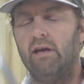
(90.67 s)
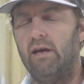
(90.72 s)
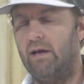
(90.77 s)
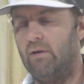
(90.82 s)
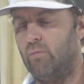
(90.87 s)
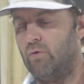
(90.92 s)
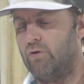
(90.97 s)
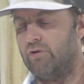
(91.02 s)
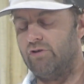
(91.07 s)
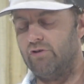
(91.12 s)

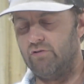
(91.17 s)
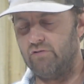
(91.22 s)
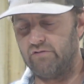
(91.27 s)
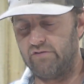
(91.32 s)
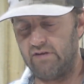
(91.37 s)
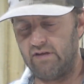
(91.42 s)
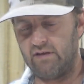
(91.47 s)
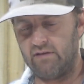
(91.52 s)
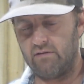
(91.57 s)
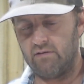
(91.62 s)
and we'll
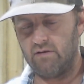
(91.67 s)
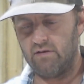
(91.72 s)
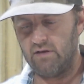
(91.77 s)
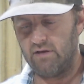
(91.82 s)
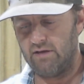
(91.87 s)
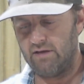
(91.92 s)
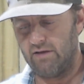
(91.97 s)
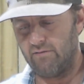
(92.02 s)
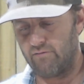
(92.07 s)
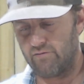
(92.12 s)
use it
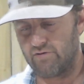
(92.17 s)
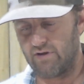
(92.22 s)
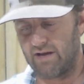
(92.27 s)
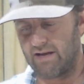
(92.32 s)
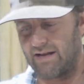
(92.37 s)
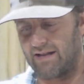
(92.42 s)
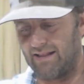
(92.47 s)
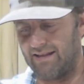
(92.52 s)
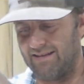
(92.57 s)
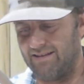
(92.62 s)
if we're trying
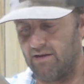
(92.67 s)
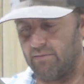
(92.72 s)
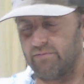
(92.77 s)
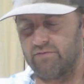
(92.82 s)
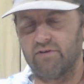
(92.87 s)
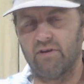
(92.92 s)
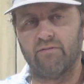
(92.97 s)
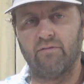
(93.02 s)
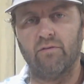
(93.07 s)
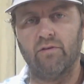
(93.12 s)
to clean up
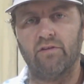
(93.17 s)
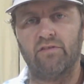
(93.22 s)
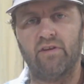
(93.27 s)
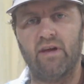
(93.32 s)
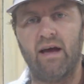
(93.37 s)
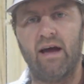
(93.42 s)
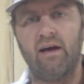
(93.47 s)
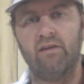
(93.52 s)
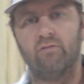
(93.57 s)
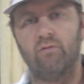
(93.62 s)
stuff on the
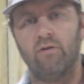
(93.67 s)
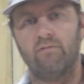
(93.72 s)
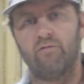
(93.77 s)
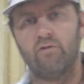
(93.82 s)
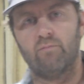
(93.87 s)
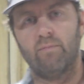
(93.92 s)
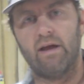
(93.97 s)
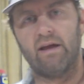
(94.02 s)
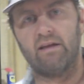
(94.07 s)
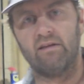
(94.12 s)
sides, or if
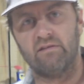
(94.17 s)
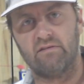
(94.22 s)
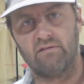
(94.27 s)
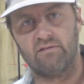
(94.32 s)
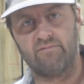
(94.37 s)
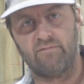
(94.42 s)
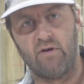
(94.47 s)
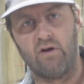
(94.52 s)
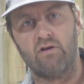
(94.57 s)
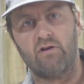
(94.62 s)
you're making
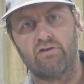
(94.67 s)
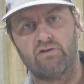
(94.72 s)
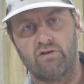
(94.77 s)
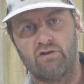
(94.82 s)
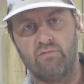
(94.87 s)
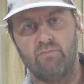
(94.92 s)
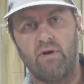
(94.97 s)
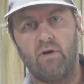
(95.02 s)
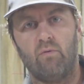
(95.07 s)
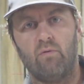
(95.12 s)

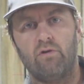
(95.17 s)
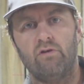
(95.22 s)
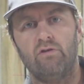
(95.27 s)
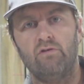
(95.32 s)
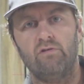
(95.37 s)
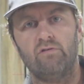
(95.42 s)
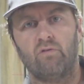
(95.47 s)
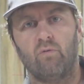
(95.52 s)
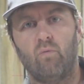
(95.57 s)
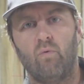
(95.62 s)
furniture, you may want to
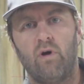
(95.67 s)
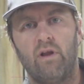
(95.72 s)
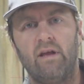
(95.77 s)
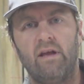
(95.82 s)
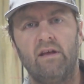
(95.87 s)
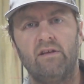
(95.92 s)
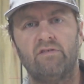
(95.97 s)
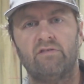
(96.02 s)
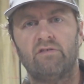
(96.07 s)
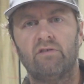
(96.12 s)
use a
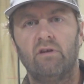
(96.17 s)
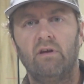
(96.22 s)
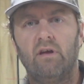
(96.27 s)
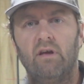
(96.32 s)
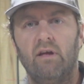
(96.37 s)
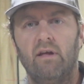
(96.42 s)
1-inch.